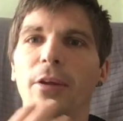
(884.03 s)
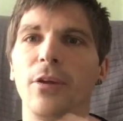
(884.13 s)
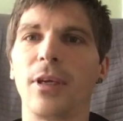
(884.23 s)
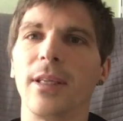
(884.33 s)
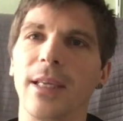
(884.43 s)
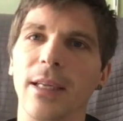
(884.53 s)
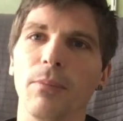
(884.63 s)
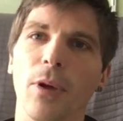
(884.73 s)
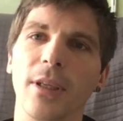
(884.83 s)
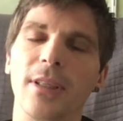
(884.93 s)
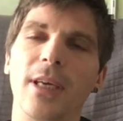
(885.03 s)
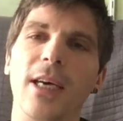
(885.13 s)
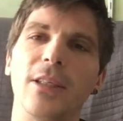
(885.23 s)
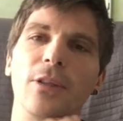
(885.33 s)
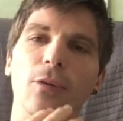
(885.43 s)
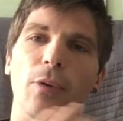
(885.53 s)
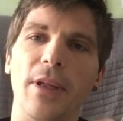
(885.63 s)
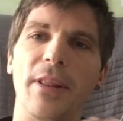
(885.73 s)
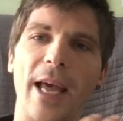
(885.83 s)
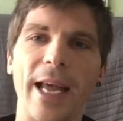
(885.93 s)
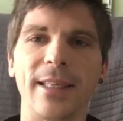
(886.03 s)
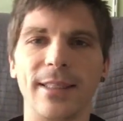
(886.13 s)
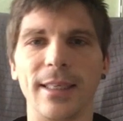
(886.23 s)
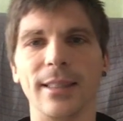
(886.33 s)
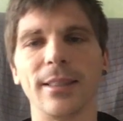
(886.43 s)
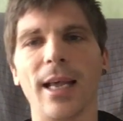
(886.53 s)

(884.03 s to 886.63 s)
you can get monetized with AdSense.